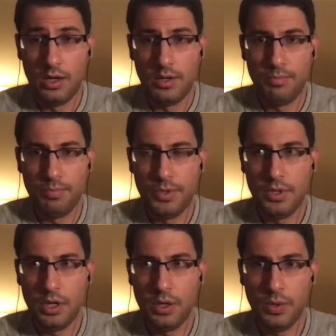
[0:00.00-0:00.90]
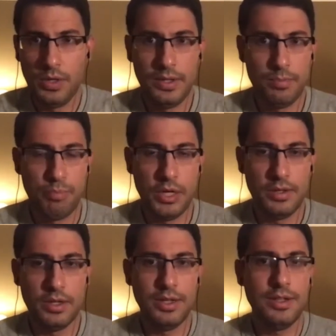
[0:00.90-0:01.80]
So it's
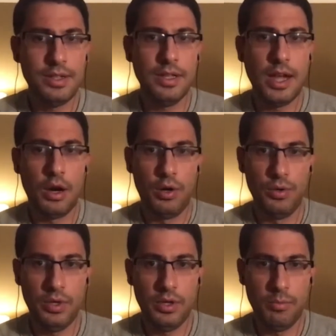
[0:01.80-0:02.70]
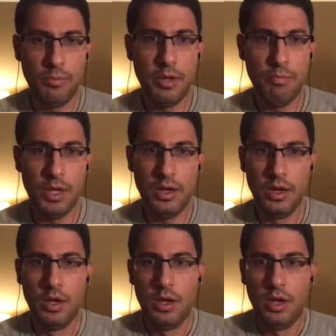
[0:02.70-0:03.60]
good to see that early commitment,
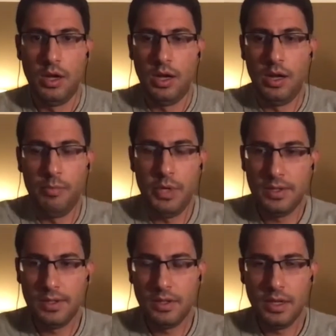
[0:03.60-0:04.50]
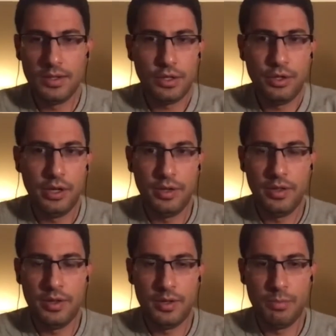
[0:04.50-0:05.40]
because it's clear that
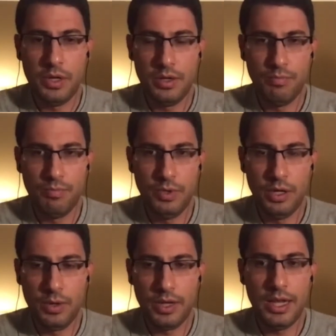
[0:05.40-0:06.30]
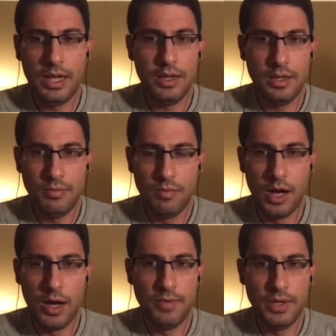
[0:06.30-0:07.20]
there's been a candid,
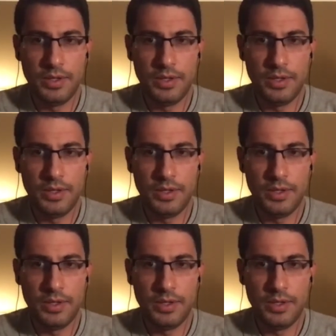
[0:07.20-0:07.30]
obvious,